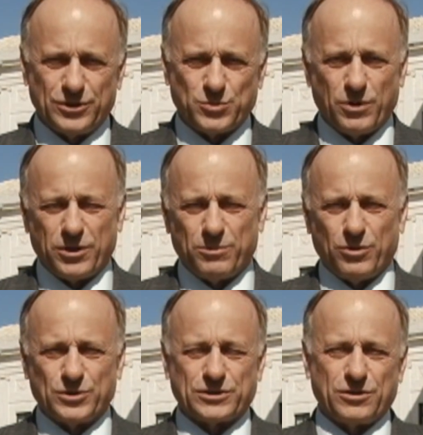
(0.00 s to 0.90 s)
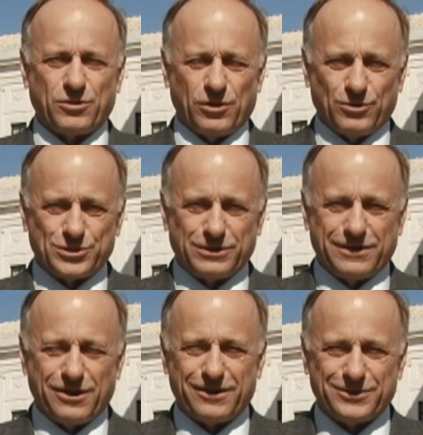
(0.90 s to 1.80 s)
It's one of the most
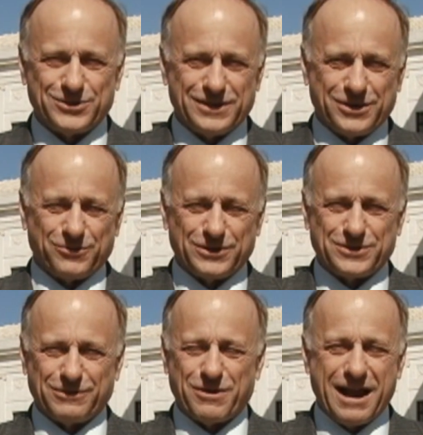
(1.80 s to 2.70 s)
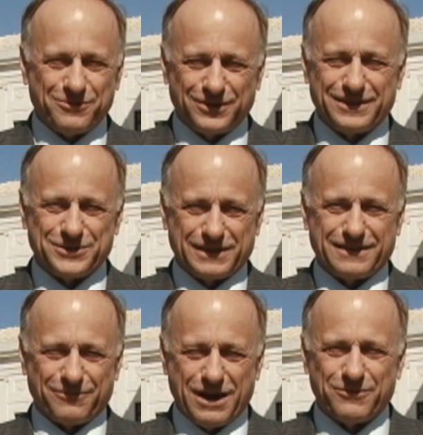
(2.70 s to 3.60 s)
closely guarded secrets around
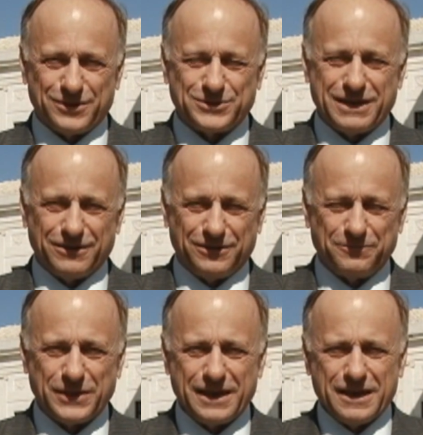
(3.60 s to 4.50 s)
this hill.